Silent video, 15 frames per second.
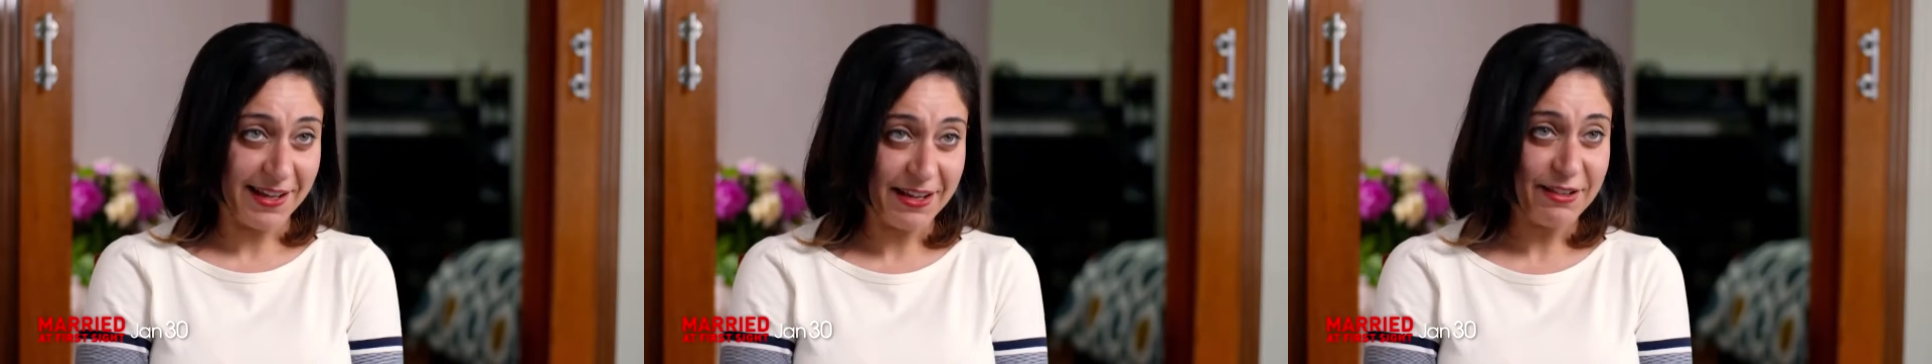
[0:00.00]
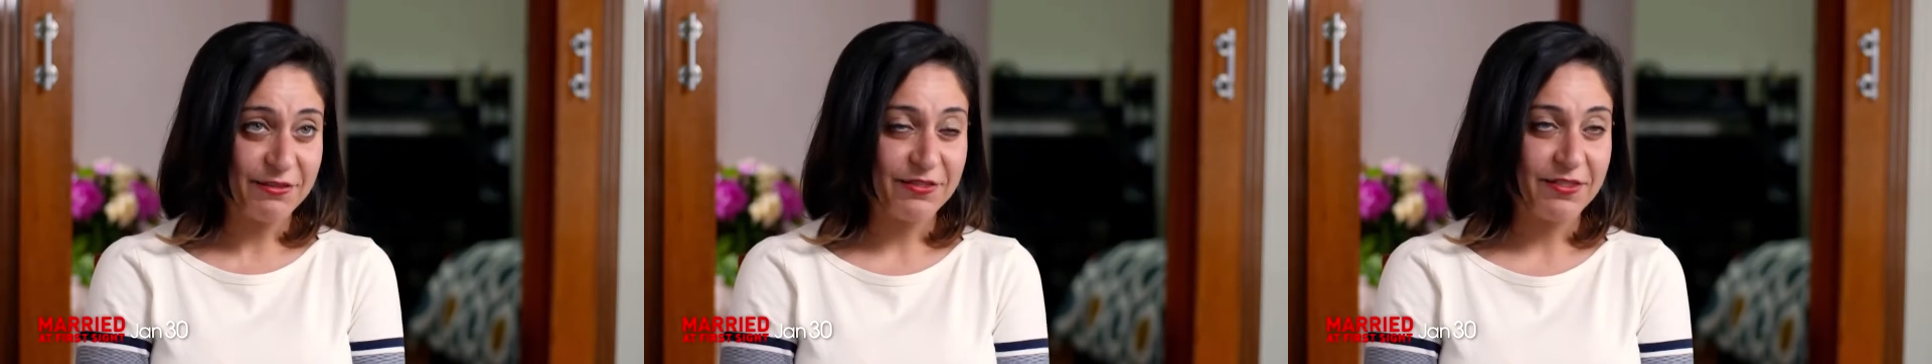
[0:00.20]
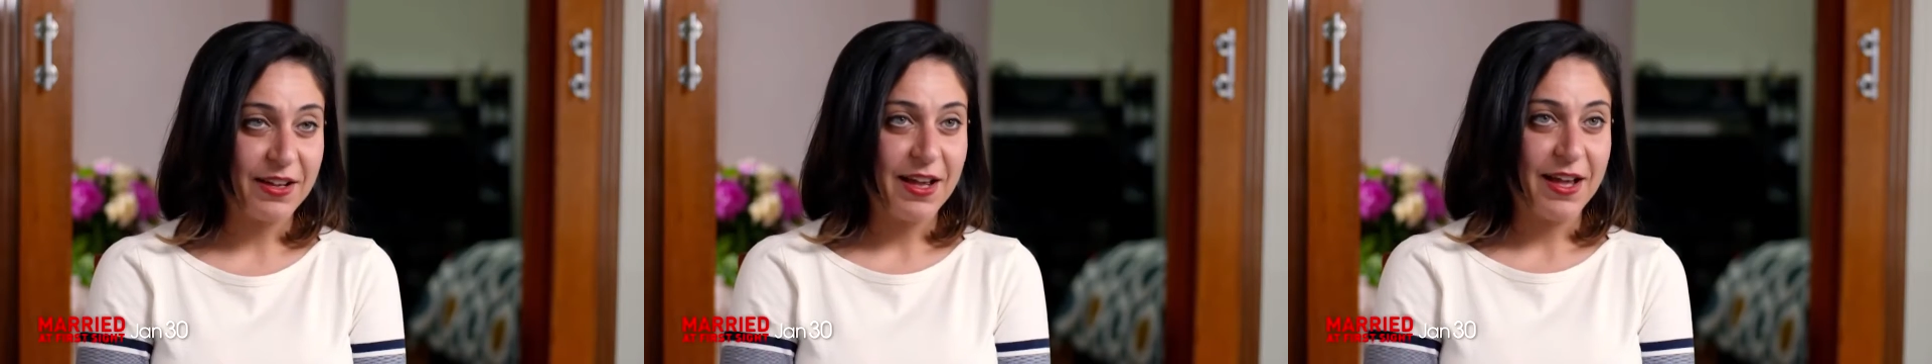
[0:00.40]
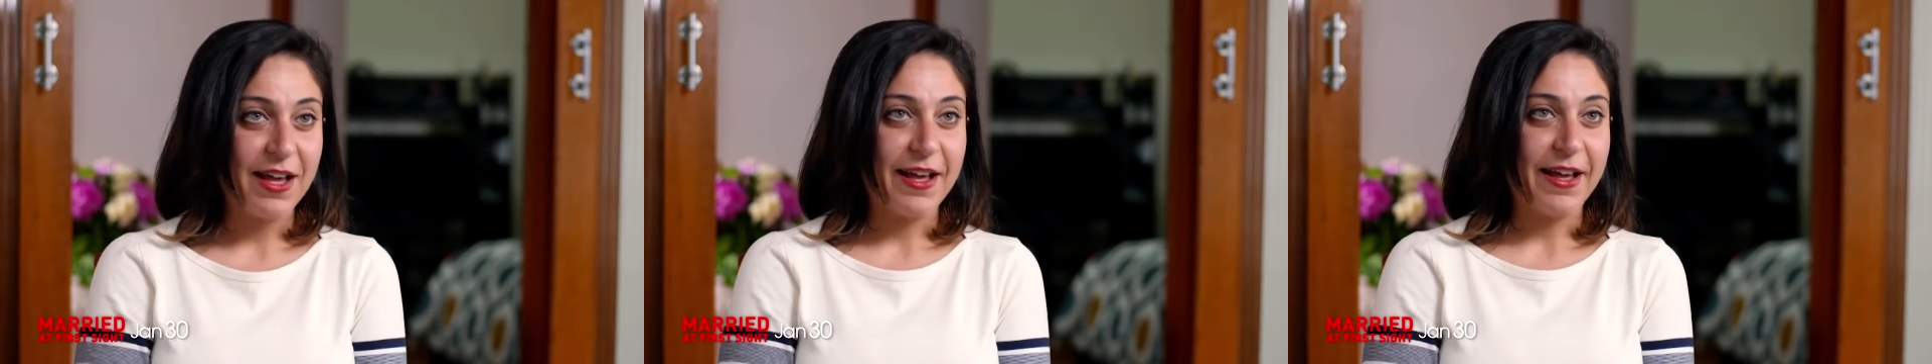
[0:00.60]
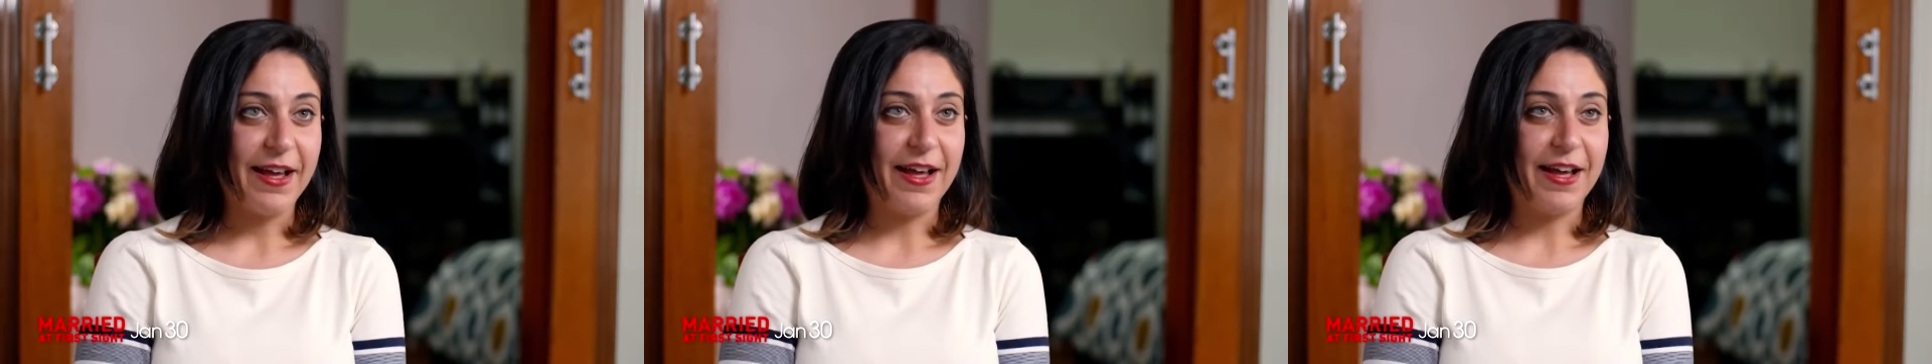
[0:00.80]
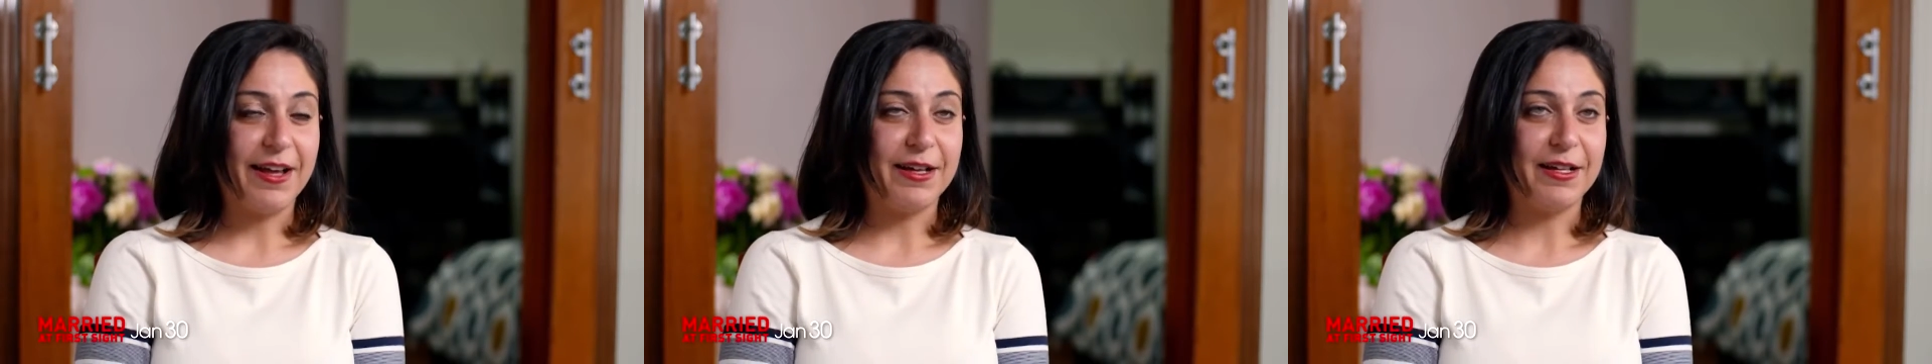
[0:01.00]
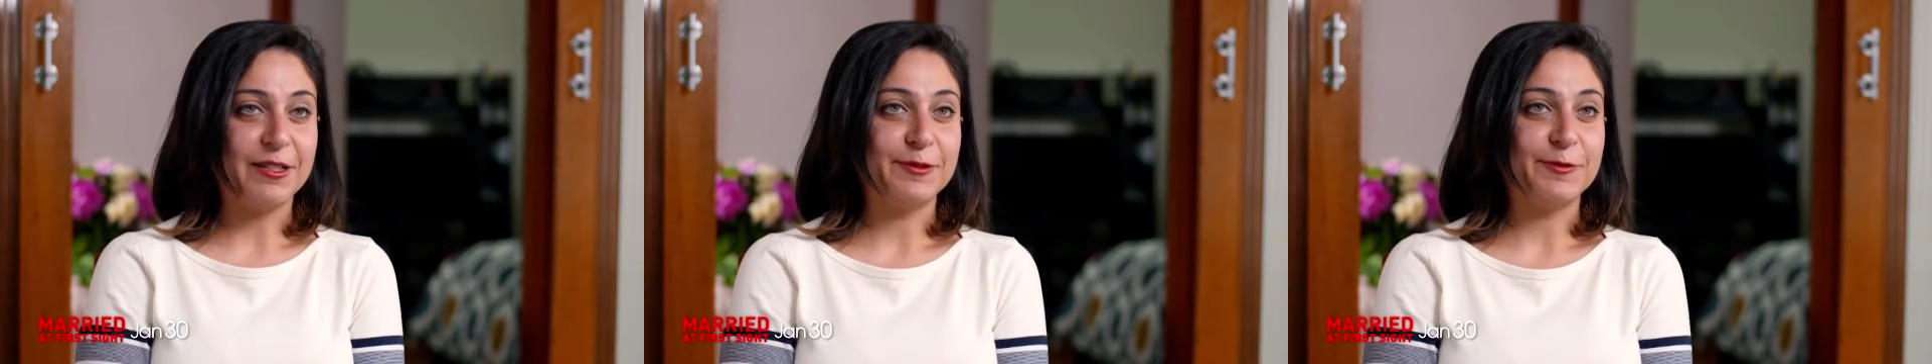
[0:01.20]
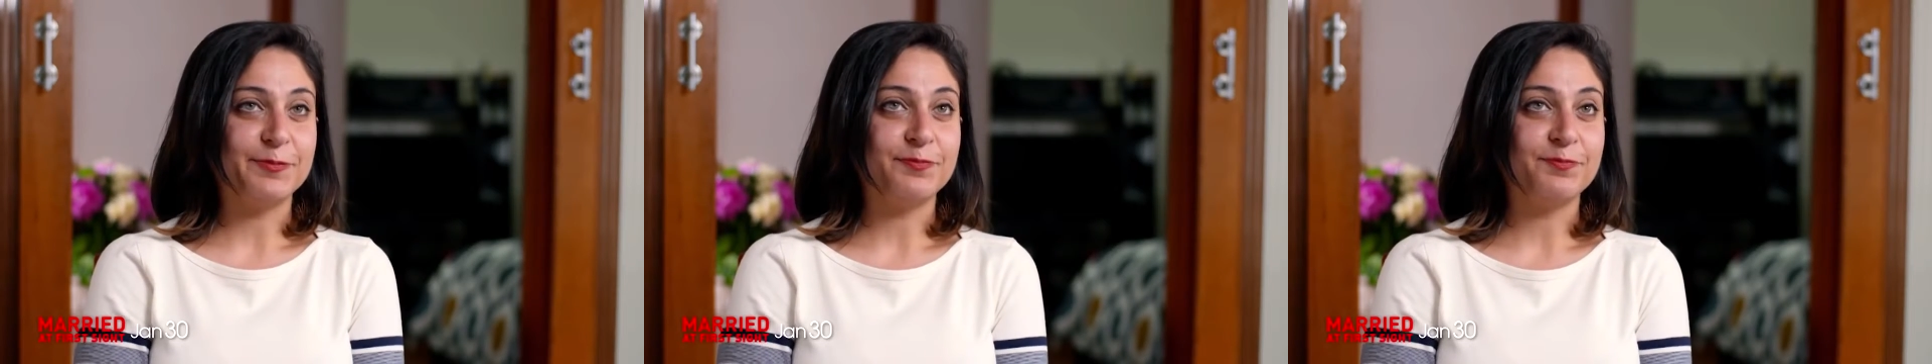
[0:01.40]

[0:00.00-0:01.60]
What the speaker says: love. I